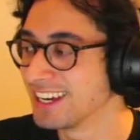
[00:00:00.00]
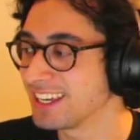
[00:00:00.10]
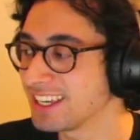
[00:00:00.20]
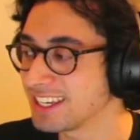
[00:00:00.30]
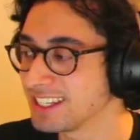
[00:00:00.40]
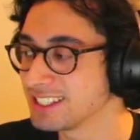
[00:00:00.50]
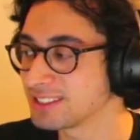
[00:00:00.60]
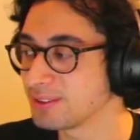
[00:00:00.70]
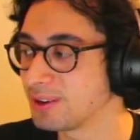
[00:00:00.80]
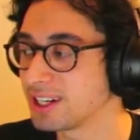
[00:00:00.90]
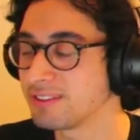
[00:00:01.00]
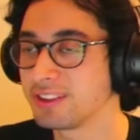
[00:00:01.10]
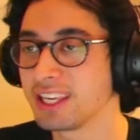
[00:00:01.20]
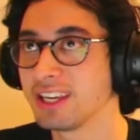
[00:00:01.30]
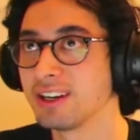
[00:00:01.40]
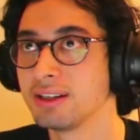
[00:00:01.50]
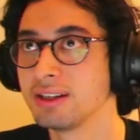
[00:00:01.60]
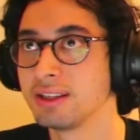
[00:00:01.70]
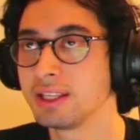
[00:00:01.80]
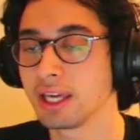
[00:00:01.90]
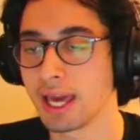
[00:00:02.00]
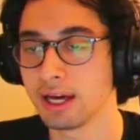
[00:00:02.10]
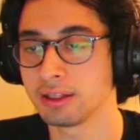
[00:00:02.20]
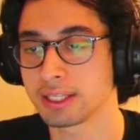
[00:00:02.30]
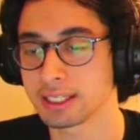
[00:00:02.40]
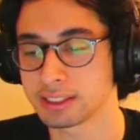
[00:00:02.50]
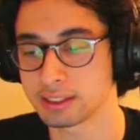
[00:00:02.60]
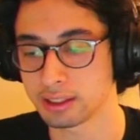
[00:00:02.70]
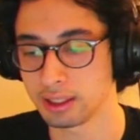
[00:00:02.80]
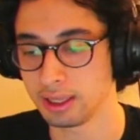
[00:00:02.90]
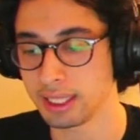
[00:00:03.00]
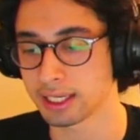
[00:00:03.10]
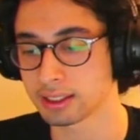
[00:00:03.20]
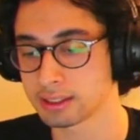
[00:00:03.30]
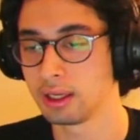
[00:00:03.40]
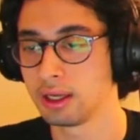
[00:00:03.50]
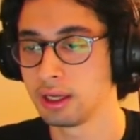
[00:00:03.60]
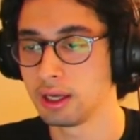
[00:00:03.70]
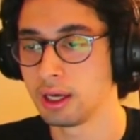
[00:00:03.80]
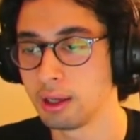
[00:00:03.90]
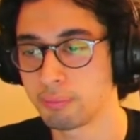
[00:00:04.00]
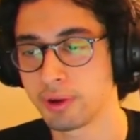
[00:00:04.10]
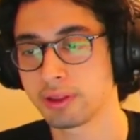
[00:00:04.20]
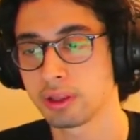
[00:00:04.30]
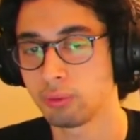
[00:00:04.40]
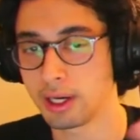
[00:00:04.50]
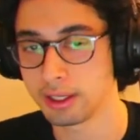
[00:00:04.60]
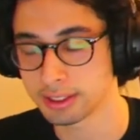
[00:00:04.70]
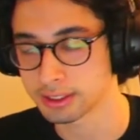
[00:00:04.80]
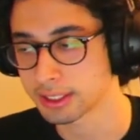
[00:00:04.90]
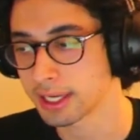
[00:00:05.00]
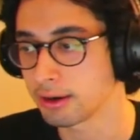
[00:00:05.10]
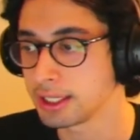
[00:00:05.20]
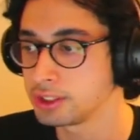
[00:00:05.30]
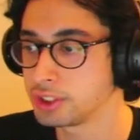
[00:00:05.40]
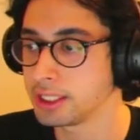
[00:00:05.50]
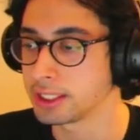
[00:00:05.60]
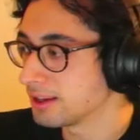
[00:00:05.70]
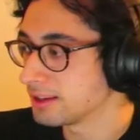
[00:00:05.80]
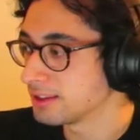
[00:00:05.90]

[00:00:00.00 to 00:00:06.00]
He is one of the eldest Links. Breath of the Wild doesn't count. He cheated.